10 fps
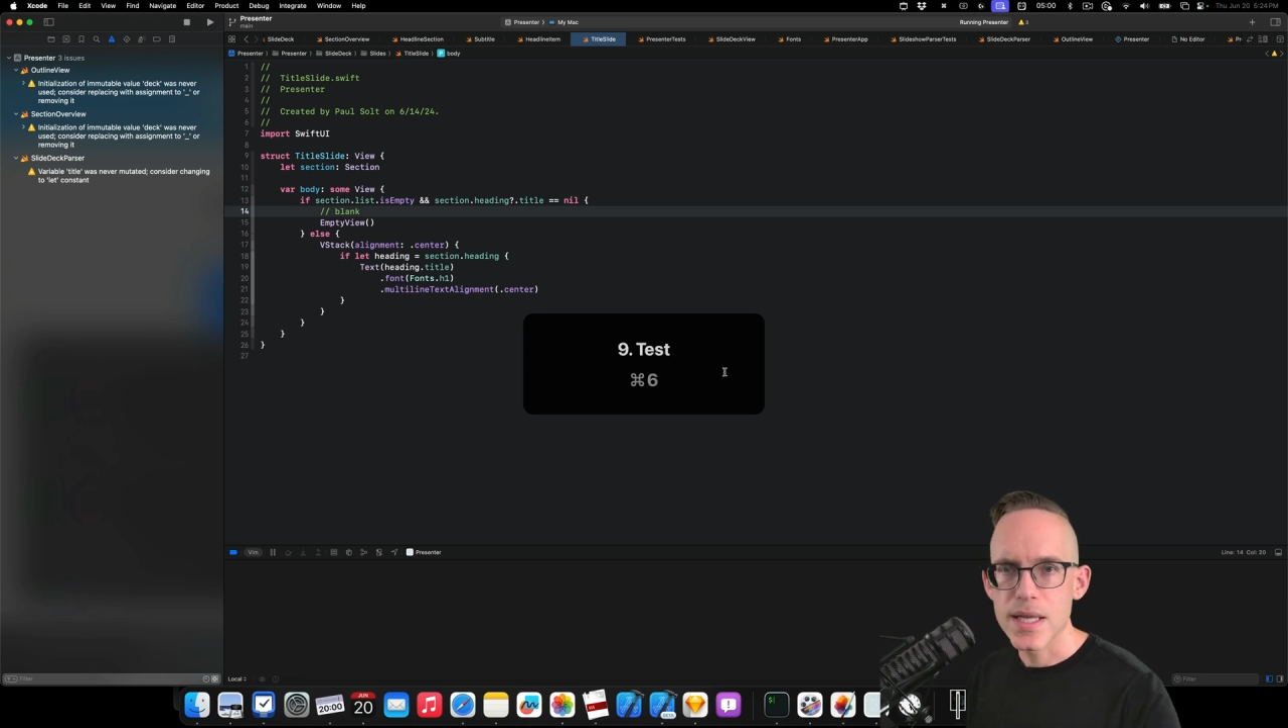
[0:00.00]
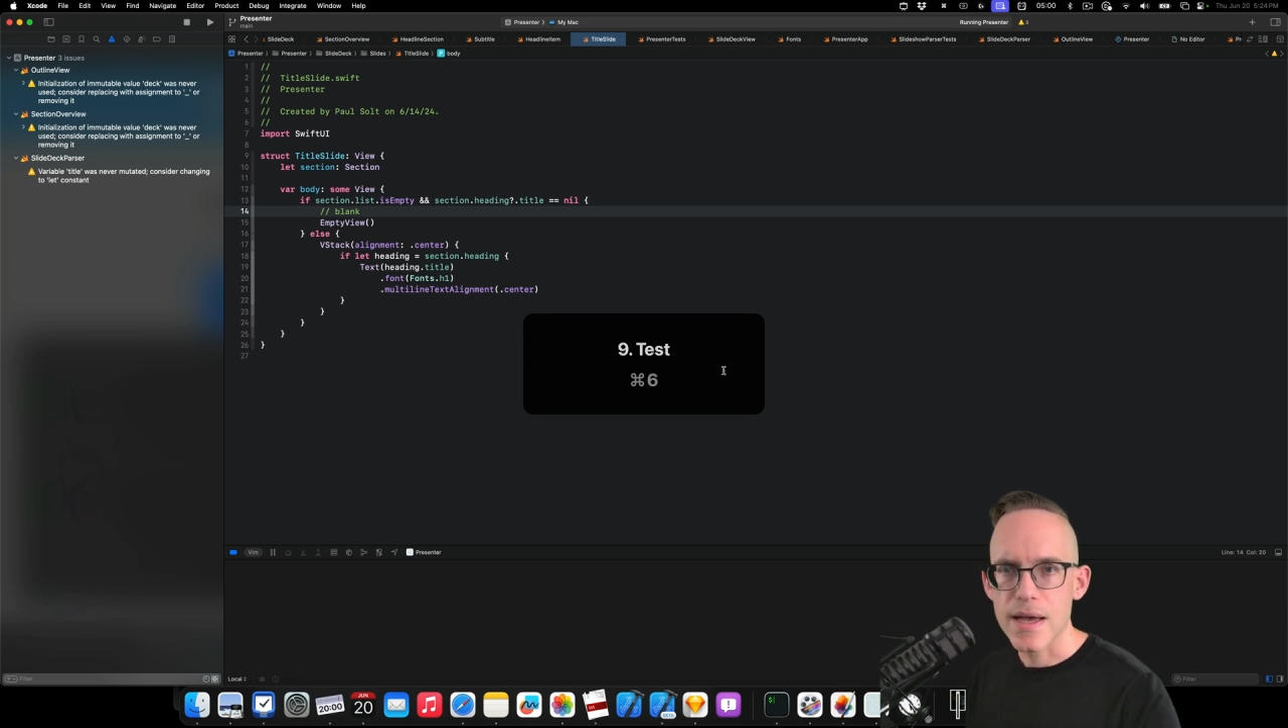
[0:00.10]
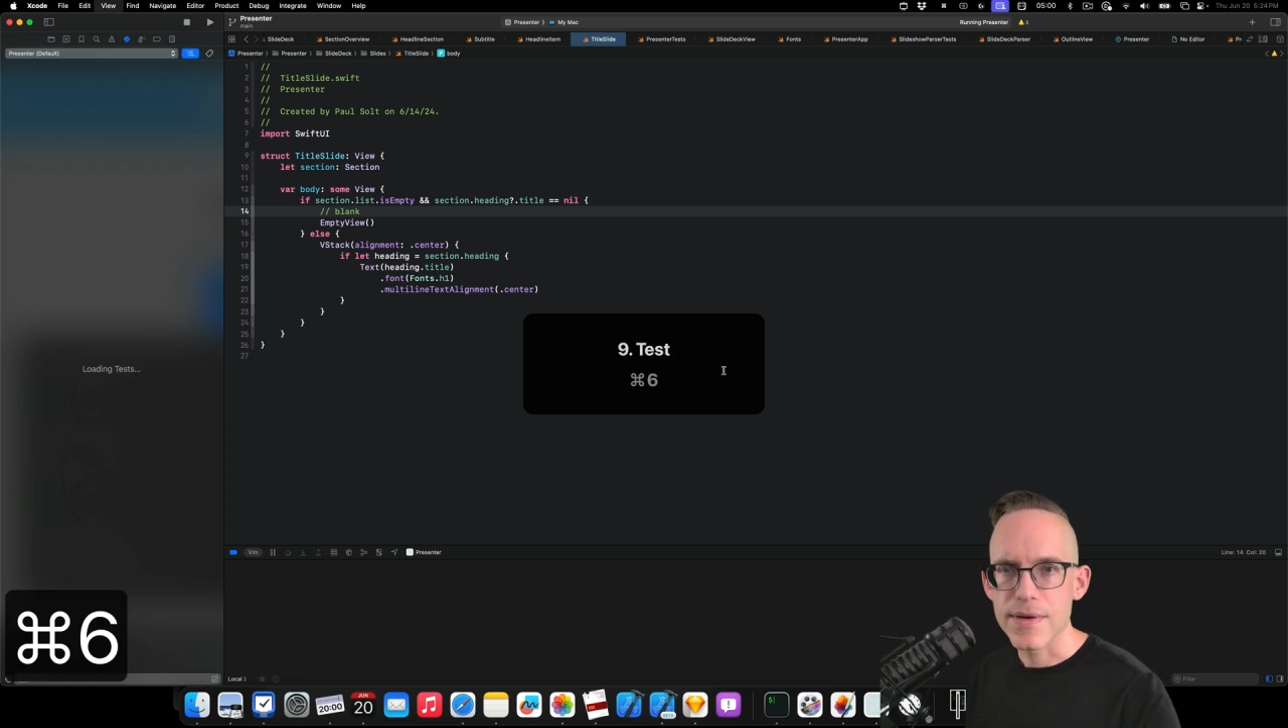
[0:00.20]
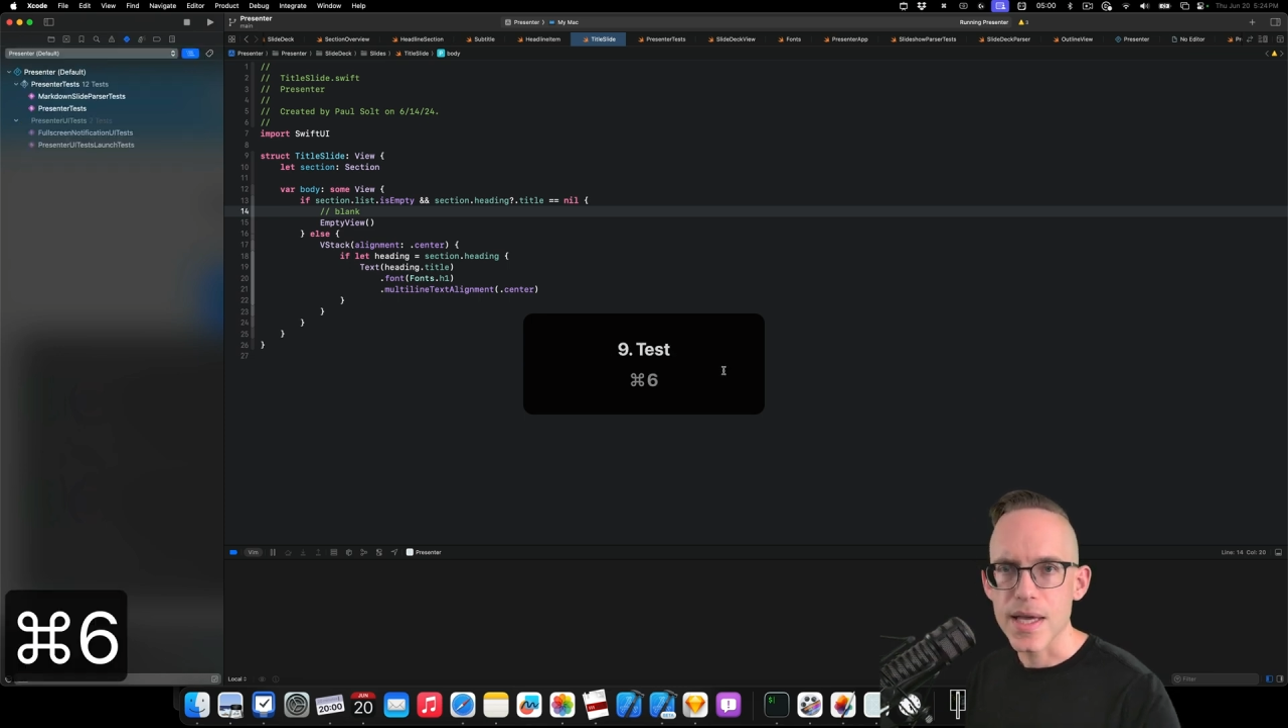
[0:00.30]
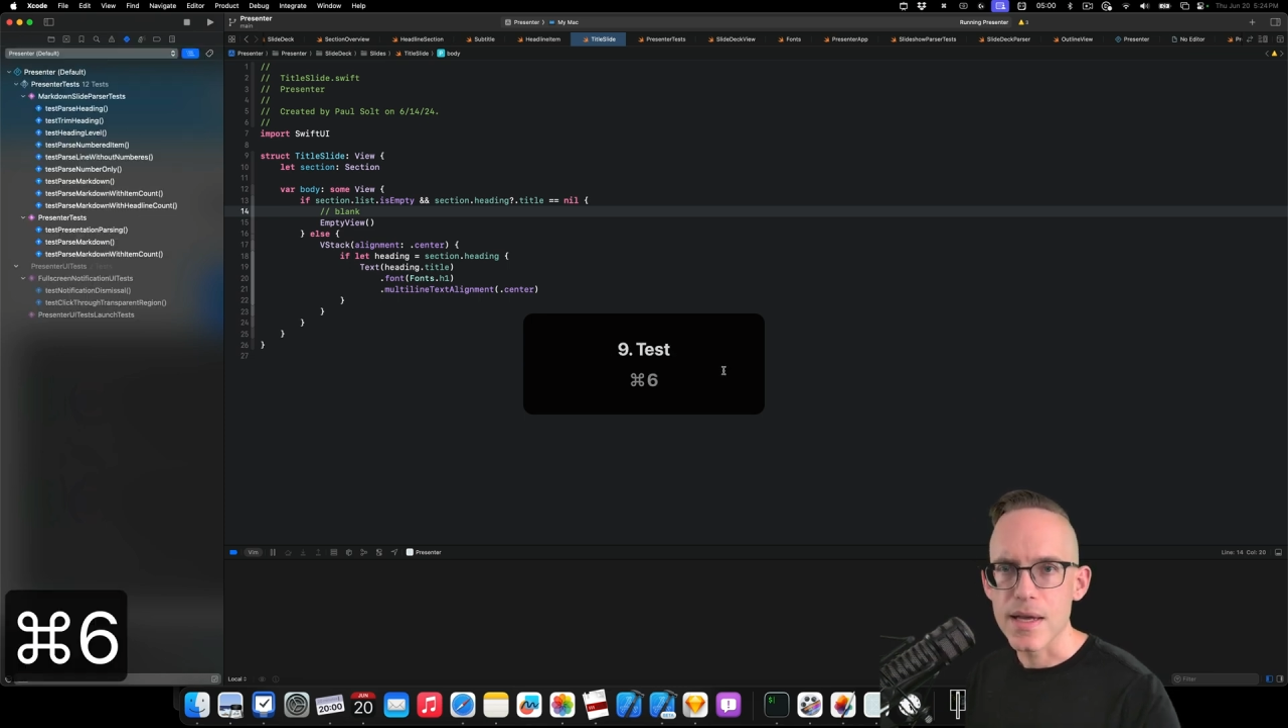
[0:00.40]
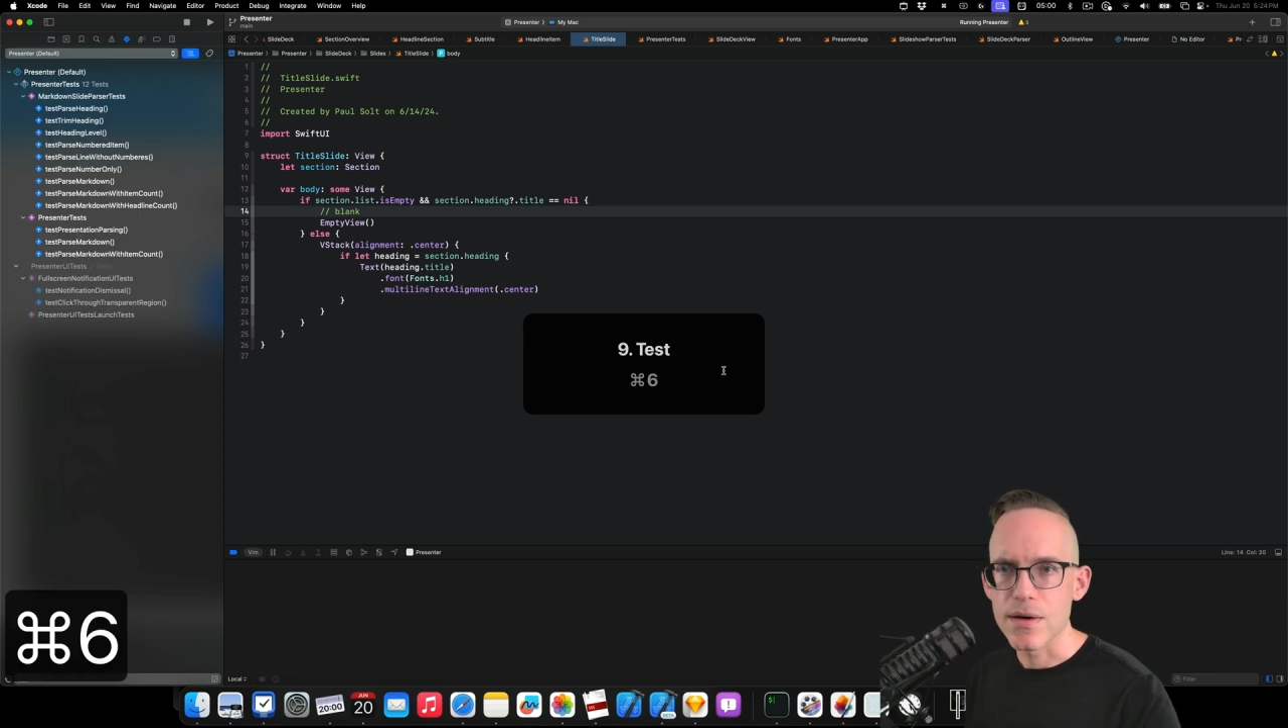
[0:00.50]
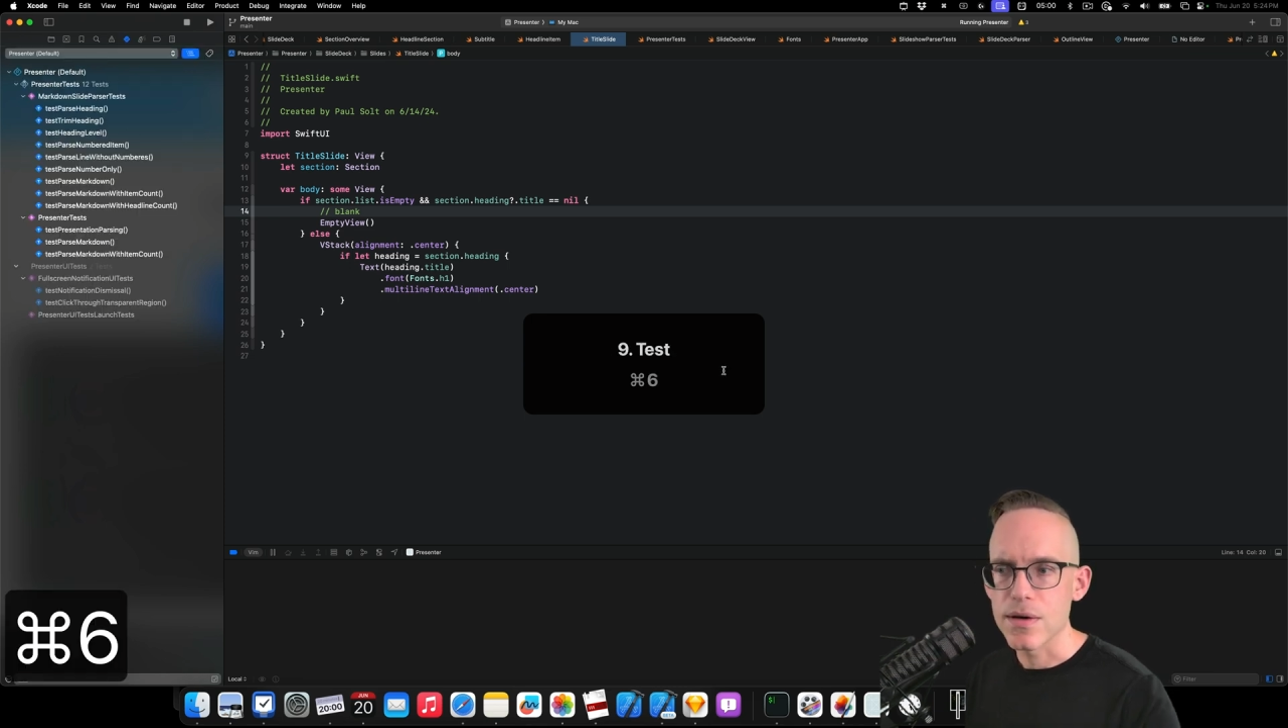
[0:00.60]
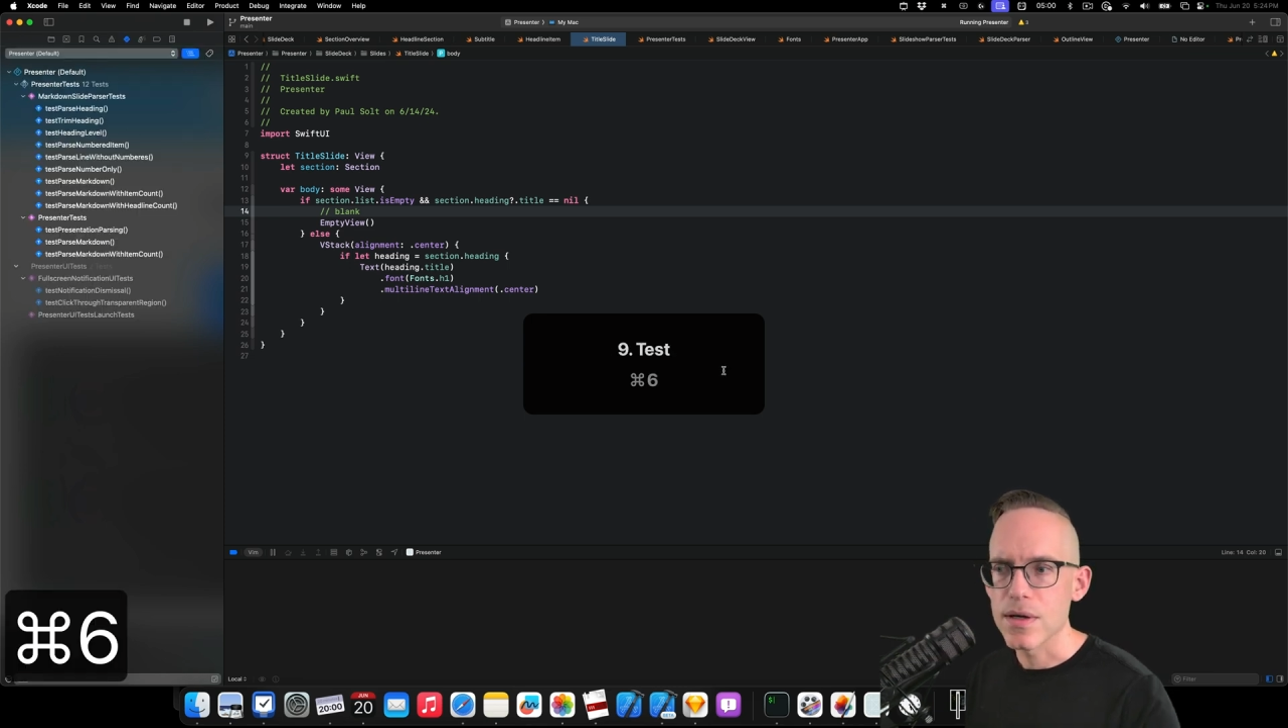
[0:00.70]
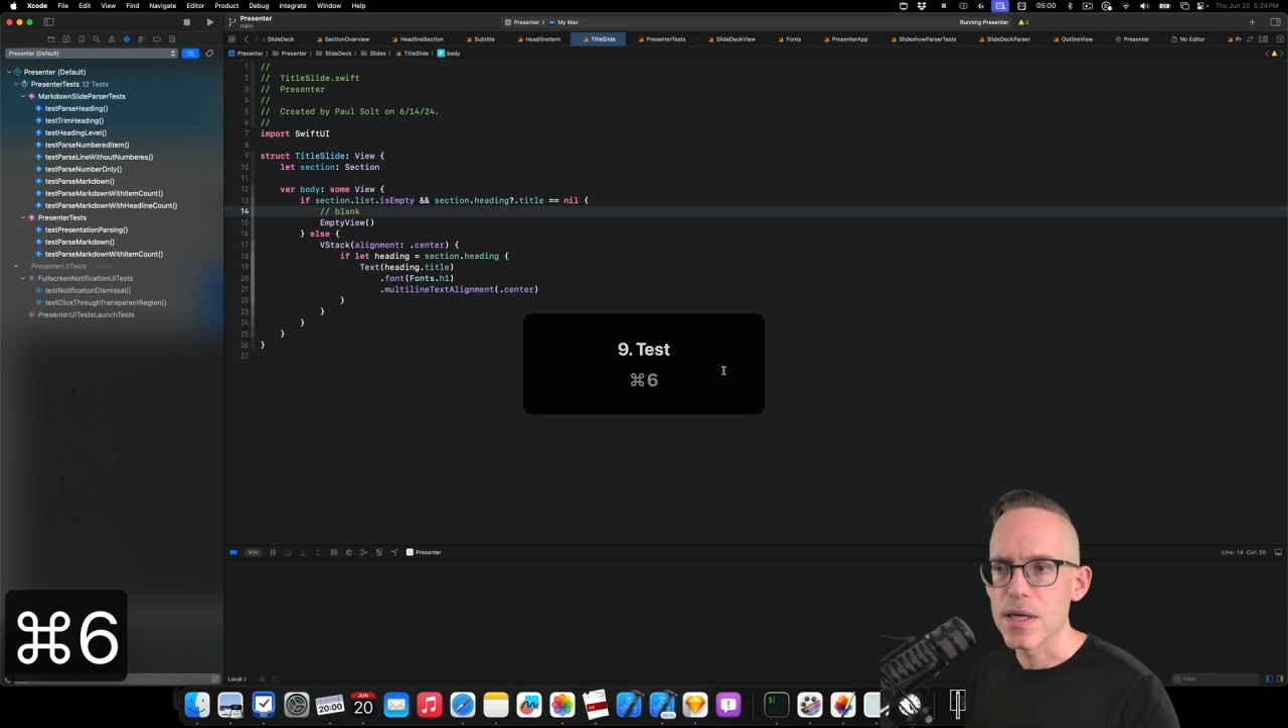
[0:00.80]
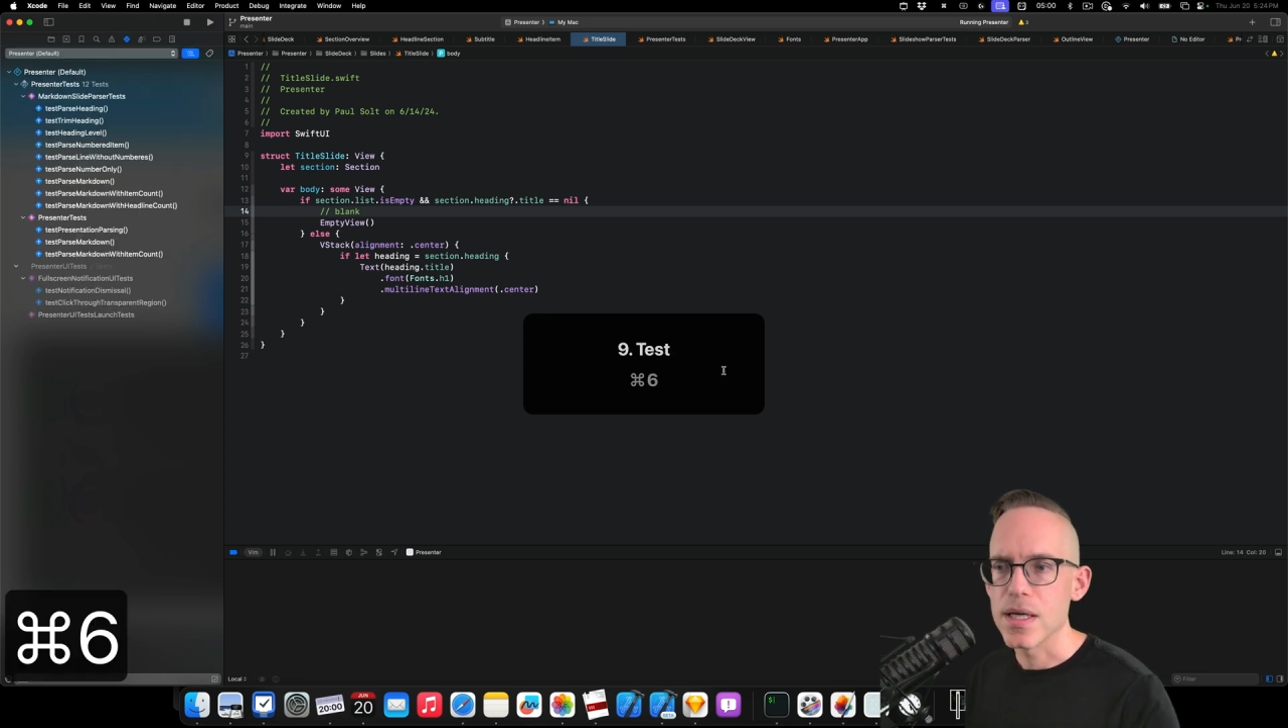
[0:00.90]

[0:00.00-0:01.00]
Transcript: navigator